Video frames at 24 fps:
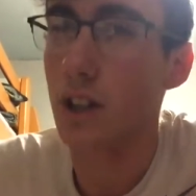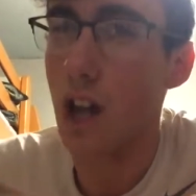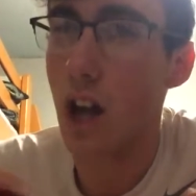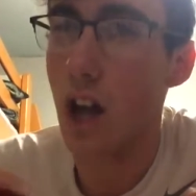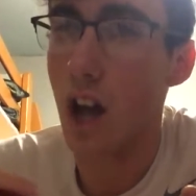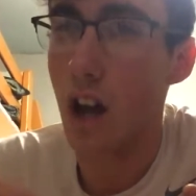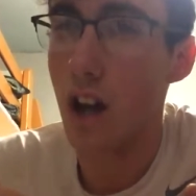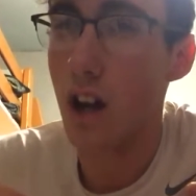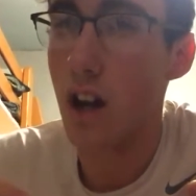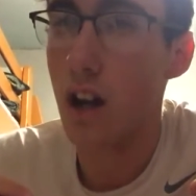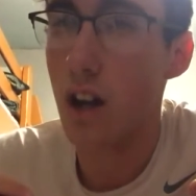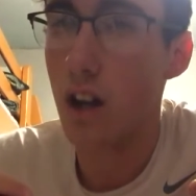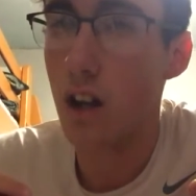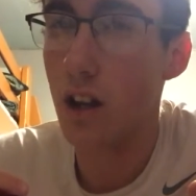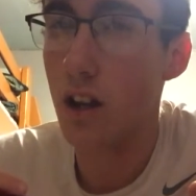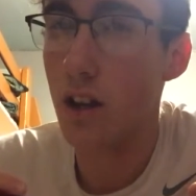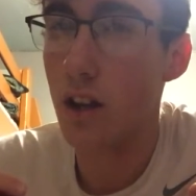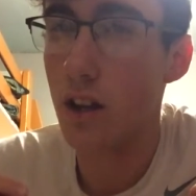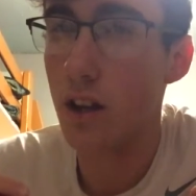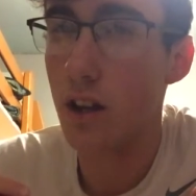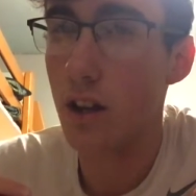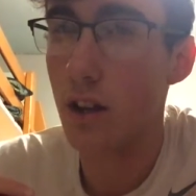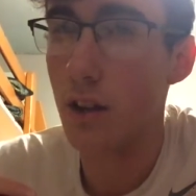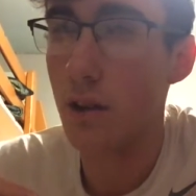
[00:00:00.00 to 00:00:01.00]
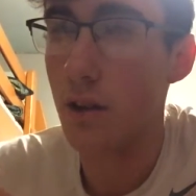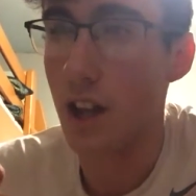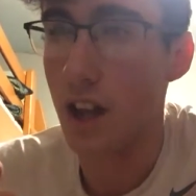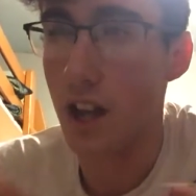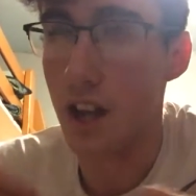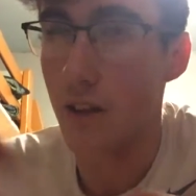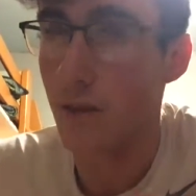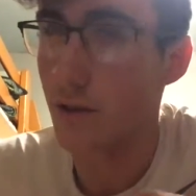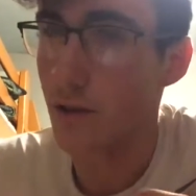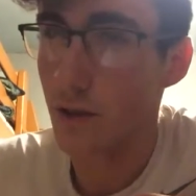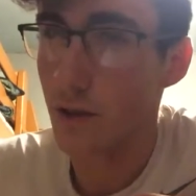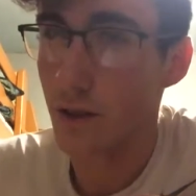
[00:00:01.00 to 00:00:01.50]
a cut,
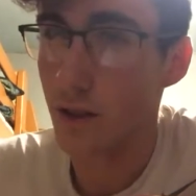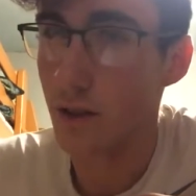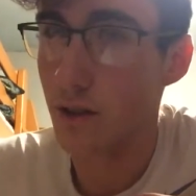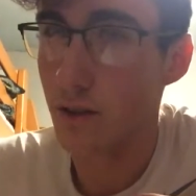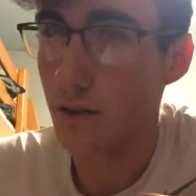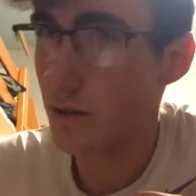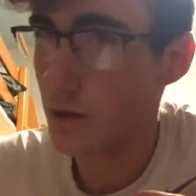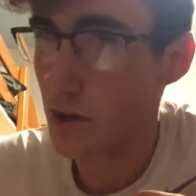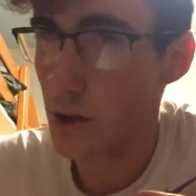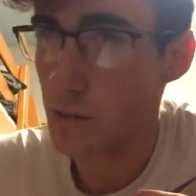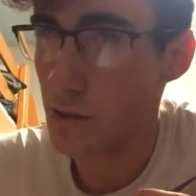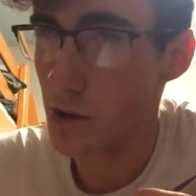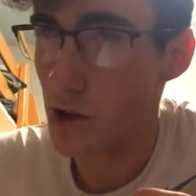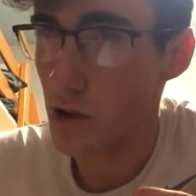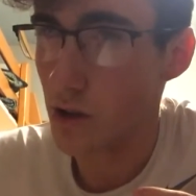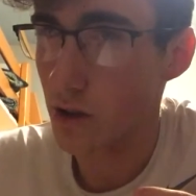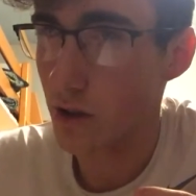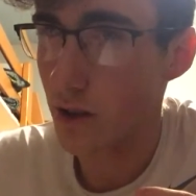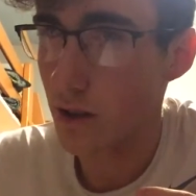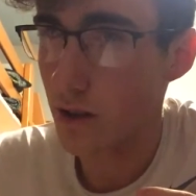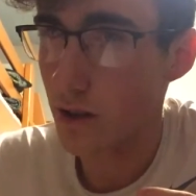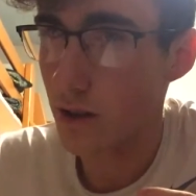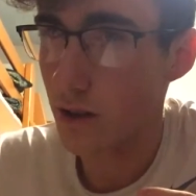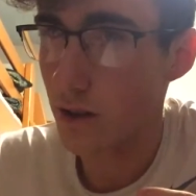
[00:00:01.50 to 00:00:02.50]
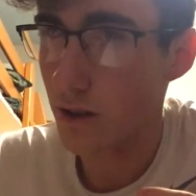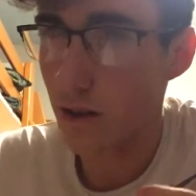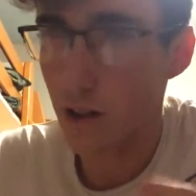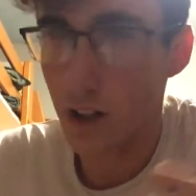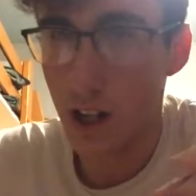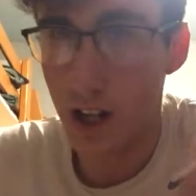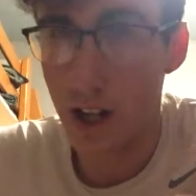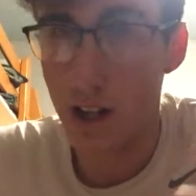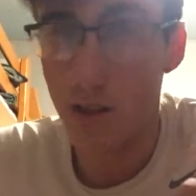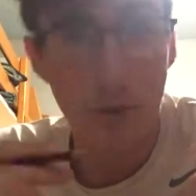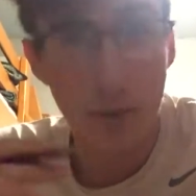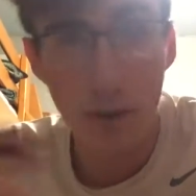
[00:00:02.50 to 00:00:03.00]
and for a bulk,
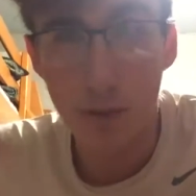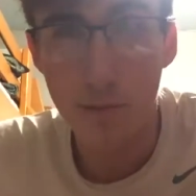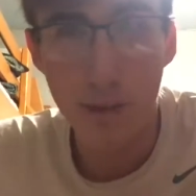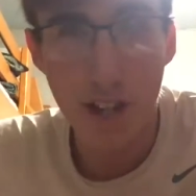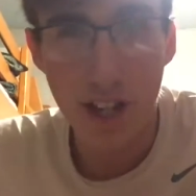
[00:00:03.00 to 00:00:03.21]
and for